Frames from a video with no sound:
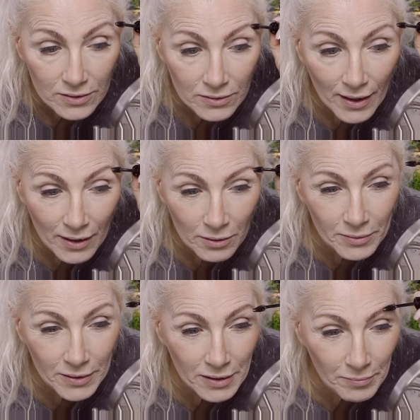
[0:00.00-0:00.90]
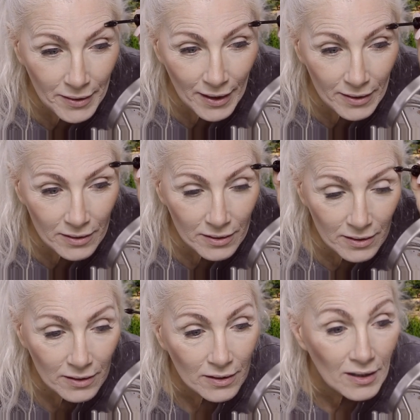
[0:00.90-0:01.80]
to help keep that
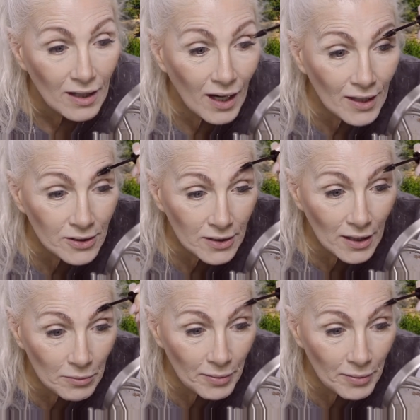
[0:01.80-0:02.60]
eyeshadow